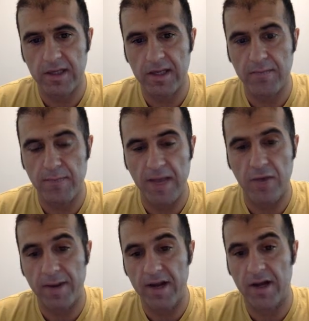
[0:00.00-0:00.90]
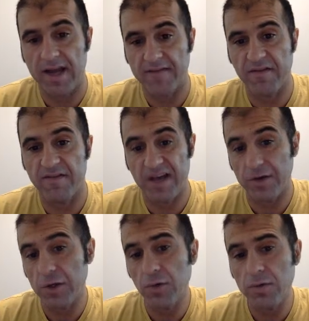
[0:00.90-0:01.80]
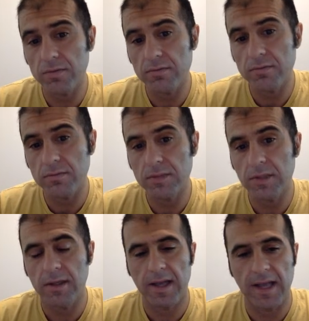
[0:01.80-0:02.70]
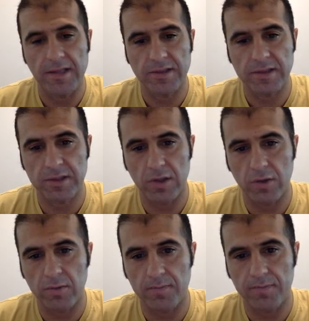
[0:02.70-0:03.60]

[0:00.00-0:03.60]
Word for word: may or may not have a value and so,